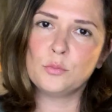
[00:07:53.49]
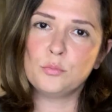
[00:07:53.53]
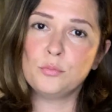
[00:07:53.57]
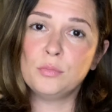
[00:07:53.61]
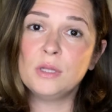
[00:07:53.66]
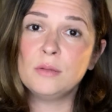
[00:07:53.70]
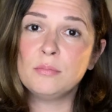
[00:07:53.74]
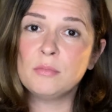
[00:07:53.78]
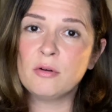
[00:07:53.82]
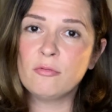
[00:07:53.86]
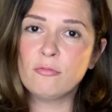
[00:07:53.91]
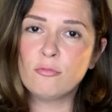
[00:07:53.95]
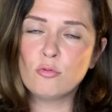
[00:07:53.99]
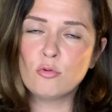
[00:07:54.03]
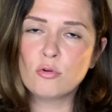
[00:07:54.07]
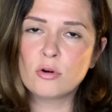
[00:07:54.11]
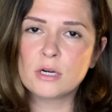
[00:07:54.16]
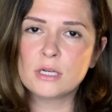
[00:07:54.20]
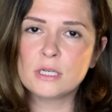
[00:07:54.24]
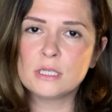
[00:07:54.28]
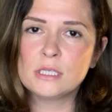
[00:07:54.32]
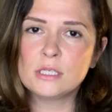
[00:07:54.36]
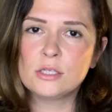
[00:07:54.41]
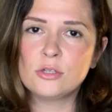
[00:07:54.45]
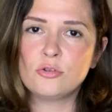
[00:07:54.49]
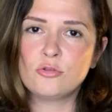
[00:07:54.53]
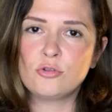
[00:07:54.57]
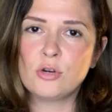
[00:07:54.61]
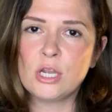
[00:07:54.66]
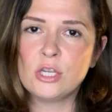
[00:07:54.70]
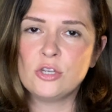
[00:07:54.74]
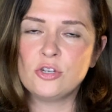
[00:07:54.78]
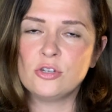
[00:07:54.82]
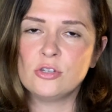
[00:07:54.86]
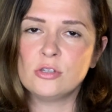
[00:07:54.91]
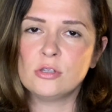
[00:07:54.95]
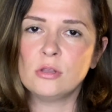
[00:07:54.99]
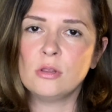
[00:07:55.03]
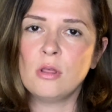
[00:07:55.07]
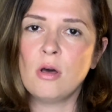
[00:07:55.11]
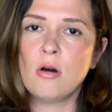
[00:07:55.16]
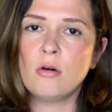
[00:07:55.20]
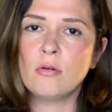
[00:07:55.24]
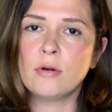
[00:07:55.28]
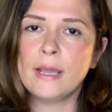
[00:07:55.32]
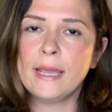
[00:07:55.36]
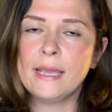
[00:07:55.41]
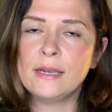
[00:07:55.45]
Biltmore Forest stretches
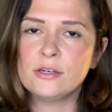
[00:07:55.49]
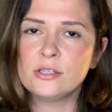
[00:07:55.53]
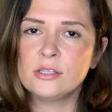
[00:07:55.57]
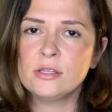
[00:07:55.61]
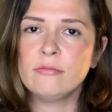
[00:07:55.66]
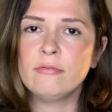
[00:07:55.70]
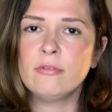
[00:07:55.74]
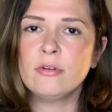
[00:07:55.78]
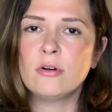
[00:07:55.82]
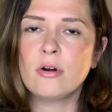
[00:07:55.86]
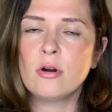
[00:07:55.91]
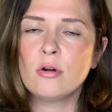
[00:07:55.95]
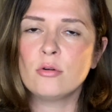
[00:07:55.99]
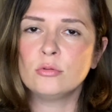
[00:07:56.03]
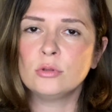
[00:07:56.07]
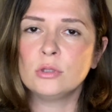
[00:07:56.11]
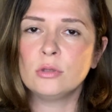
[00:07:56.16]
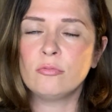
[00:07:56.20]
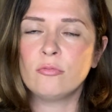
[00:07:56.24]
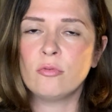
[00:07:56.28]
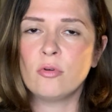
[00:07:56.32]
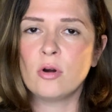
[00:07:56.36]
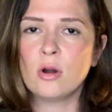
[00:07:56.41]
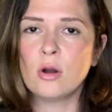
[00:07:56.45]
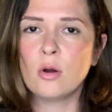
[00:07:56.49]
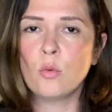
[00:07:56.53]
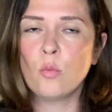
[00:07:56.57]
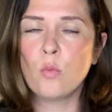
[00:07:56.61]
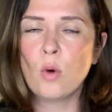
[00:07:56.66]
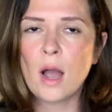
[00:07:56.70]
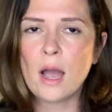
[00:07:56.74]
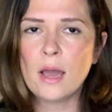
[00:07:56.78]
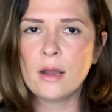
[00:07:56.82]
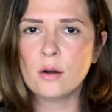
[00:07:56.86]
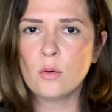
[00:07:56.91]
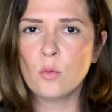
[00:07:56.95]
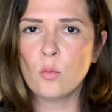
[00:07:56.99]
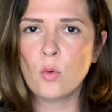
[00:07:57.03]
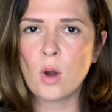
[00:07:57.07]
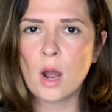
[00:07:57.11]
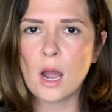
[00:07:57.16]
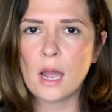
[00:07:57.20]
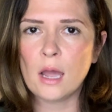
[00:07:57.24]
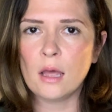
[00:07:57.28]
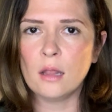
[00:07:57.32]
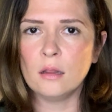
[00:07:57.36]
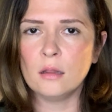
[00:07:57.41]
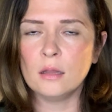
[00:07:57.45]
along Hendersonville Road for quite a
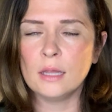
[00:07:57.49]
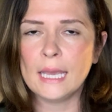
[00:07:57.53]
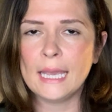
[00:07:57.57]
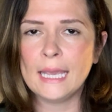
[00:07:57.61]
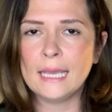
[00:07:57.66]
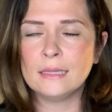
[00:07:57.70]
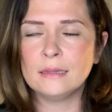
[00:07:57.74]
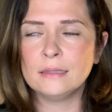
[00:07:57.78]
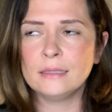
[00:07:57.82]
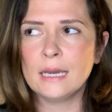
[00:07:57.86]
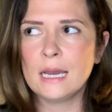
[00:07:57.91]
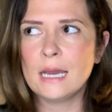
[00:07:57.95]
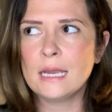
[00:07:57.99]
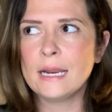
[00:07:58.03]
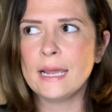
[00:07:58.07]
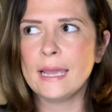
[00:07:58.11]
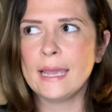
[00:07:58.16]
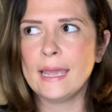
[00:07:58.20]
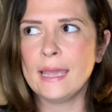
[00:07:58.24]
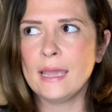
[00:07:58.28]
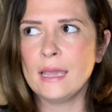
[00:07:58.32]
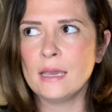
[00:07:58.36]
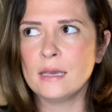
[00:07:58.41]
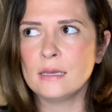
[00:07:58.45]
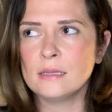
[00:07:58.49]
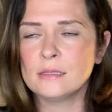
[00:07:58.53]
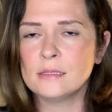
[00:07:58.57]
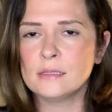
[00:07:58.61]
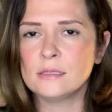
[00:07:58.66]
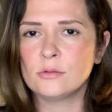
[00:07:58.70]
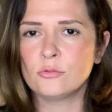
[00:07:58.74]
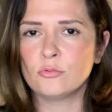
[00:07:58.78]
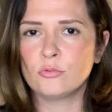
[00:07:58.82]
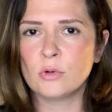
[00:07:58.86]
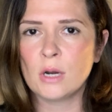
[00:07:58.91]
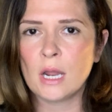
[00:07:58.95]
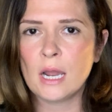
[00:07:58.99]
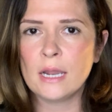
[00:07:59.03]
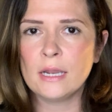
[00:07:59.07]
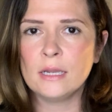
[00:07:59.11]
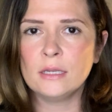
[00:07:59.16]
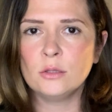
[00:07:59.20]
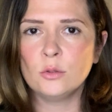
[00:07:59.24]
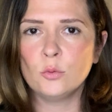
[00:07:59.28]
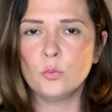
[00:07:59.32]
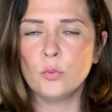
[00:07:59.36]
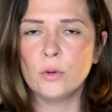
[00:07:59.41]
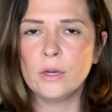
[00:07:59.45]
while and kind of ends
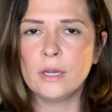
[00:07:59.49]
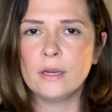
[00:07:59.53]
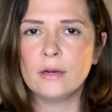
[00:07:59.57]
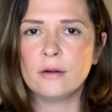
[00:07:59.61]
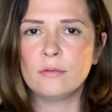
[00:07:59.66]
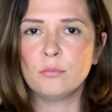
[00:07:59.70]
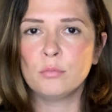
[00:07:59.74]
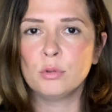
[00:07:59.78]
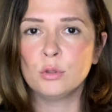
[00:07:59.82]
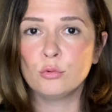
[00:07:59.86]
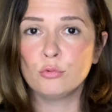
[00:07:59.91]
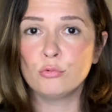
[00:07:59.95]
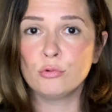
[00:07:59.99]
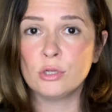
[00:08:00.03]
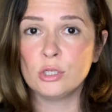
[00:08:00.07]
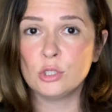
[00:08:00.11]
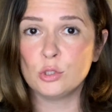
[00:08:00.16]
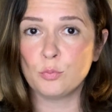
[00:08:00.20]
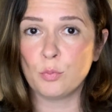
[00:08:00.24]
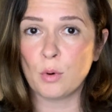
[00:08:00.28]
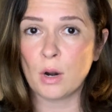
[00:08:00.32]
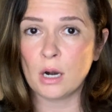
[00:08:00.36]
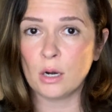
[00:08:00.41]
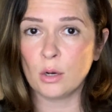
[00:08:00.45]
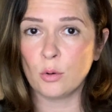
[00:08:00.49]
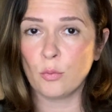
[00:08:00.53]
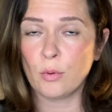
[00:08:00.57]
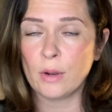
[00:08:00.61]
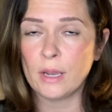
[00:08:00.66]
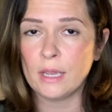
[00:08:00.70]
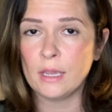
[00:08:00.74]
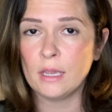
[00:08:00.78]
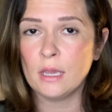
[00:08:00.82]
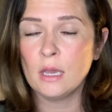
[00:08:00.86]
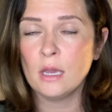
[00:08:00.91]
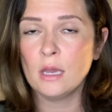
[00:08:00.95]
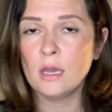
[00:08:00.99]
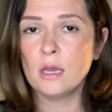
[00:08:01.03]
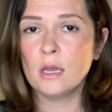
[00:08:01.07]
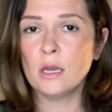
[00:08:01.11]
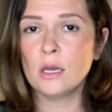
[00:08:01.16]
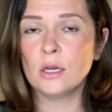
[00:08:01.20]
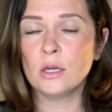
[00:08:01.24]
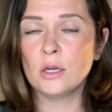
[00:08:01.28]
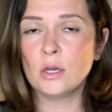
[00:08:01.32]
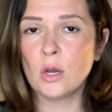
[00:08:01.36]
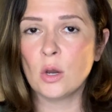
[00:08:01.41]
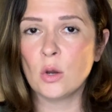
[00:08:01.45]
right where Blue Ridge Parkway
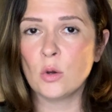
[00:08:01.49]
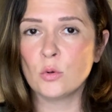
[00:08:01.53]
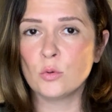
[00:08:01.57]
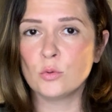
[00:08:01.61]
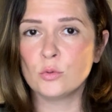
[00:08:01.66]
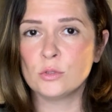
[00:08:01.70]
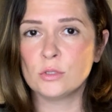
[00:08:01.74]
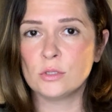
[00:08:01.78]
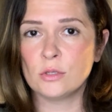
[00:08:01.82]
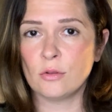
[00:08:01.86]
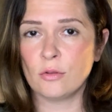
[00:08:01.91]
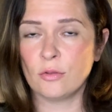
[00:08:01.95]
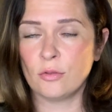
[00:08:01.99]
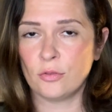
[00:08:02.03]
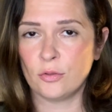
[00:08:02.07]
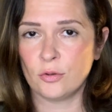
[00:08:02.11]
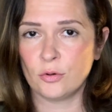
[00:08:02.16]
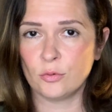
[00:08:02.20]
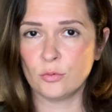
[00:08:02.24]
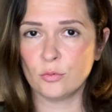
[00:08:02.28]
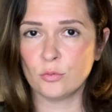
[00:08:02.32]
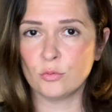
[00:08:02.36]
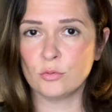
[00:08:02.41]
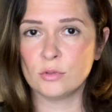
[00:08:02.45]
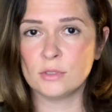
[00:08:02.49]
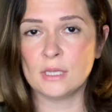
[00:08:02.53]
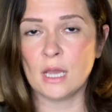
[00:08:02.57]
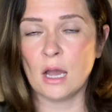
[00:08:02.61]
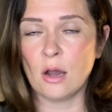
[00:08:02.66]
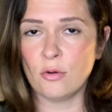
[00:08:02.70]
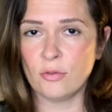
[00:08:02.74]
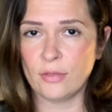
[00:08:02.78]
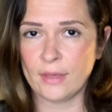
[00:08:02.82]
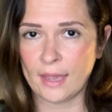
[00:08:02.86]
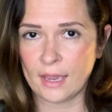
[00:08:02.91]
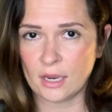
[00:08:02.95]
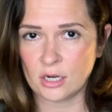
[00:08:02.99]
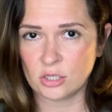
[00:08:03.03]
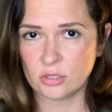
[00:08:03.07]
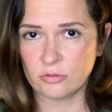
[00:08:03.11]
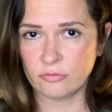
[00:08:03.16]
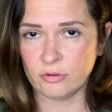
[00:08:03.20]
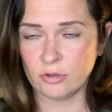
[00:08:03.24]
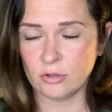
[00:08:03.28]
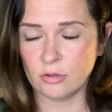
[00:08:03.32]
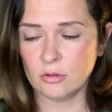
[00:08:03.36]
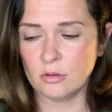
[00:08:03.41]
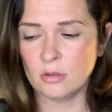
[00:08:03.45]
goes through South
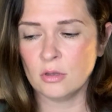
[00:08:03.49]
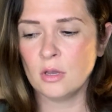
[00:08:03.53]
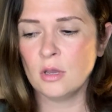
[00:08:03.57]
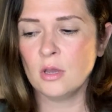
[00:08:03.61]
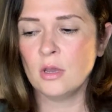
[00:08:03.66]
Asheville.